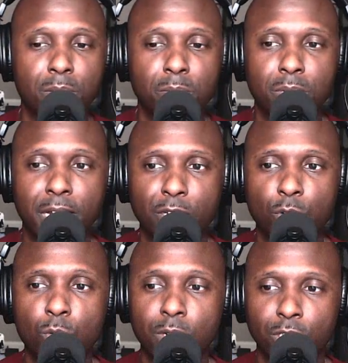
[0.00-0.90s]
but I
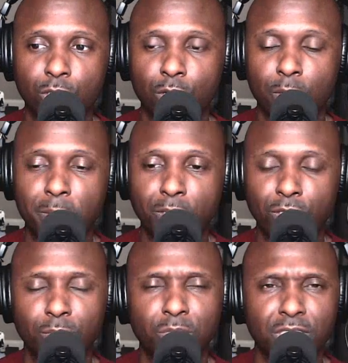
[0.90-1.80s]
do want to talk about
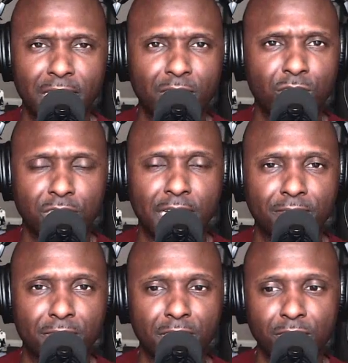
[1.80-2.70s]
some scattershot
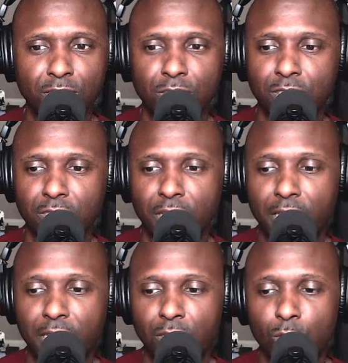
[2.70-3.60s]
things,
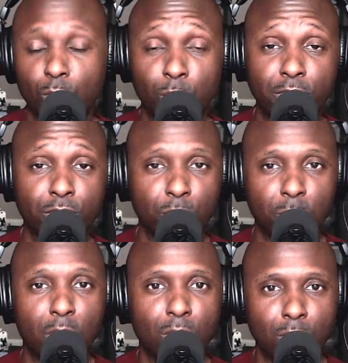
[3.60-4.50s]
and Lord willing,
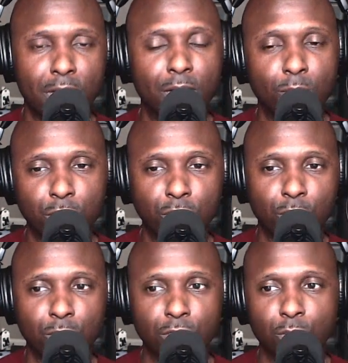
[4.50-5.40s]
tomorrow I'll
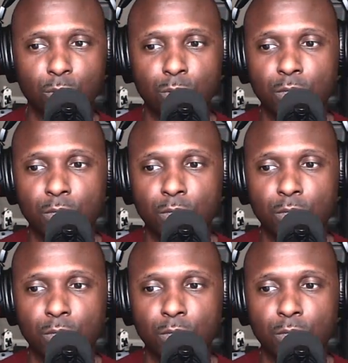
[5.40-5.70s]
return to